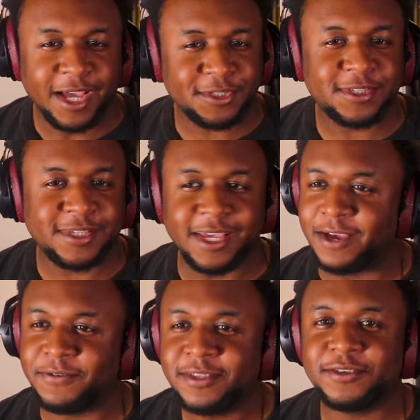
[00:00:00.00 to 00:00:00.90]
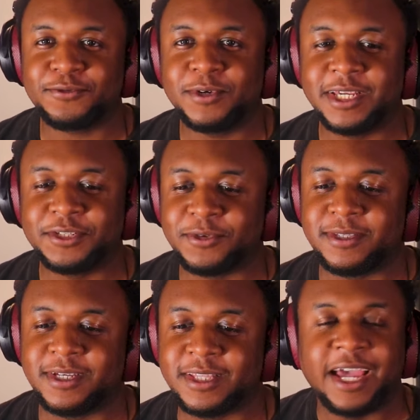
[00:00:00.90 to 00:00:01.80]
I should say, I find this really
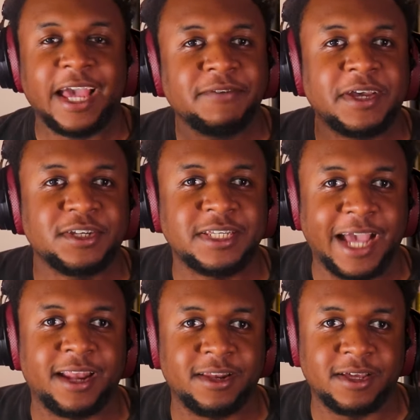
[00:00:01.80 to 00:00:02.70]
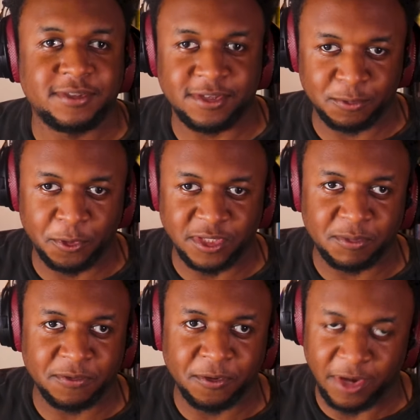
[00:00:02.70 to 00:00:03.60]
interesting that I have actually analysed this once
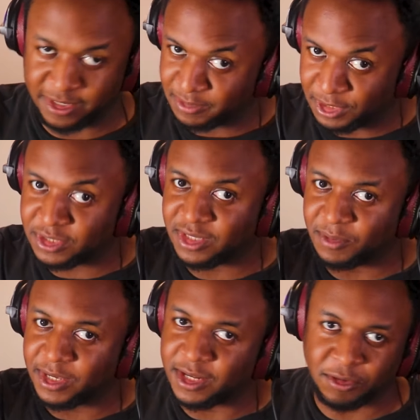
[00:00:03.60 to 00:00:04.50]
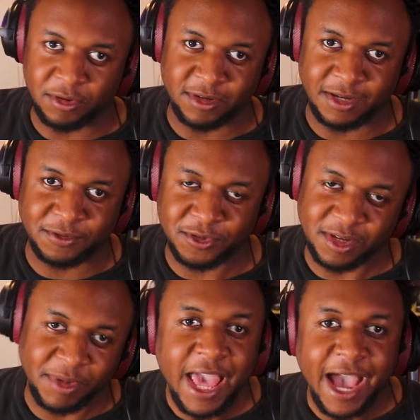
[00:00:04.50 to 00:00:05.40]
before, as I mentioned at the beginning, on
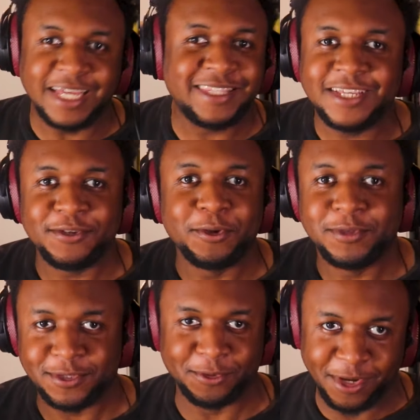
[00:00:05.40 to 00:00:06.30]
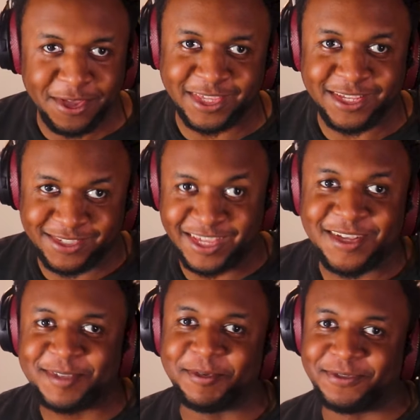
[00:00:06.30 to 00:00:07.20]
livestream, and I didn't notice all of these
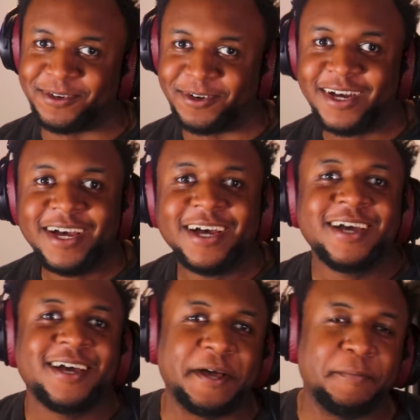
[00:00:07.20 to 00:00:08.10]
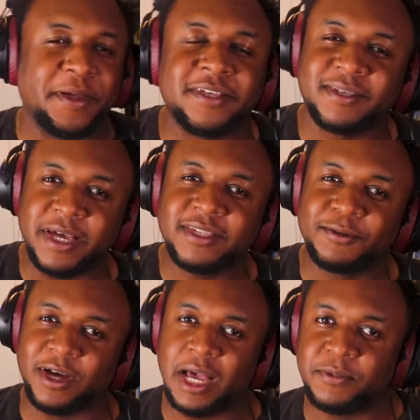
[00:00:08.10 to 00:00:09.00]
things before. It's amazing
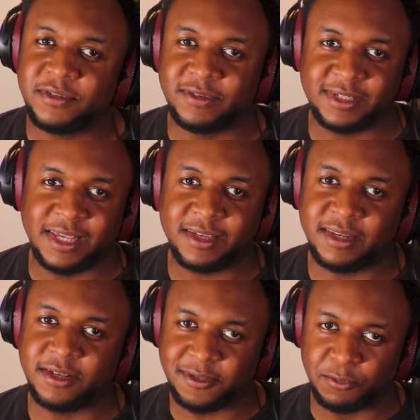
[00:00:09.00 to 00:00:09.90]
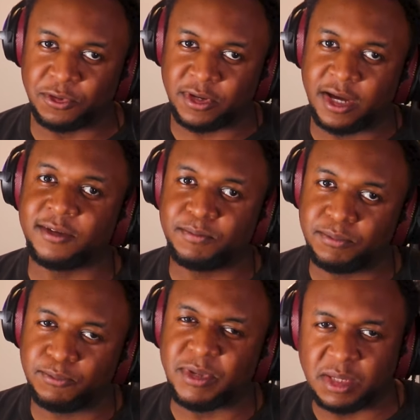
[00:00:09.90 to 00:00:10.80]
what happens on a second listen when you're kind of
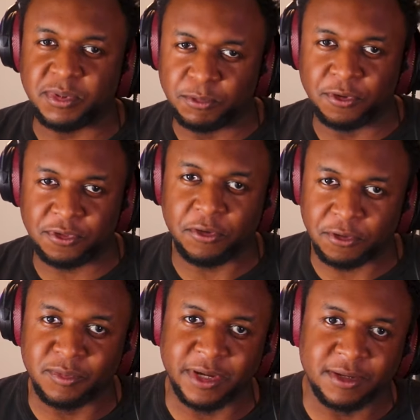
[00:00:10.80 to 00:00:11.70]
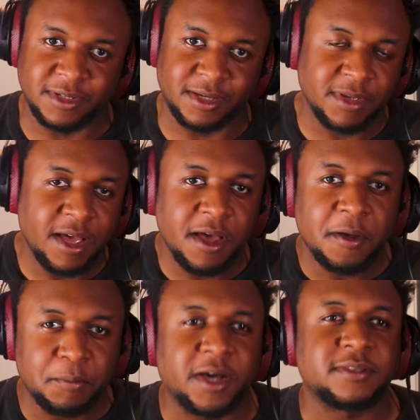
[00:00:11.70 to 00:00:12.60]
being a bit more thorough about it.
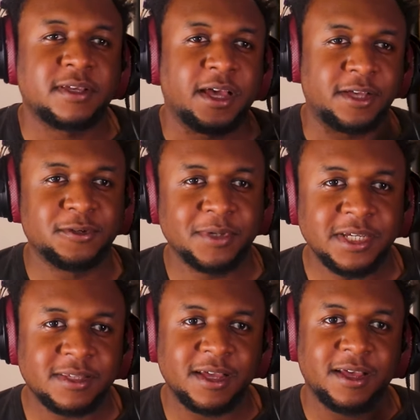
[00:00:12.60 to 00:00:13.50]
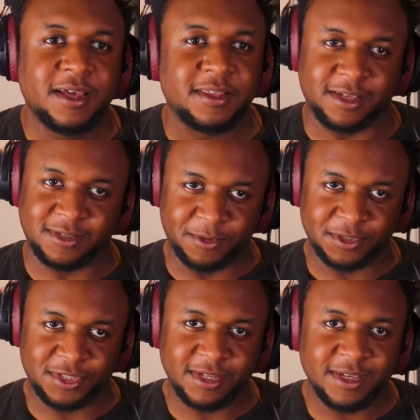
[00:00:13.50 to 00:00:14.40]
But, as always, thanks for
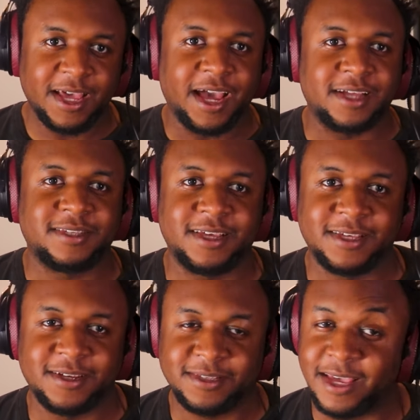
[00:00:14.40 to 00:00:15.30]
watching, and take care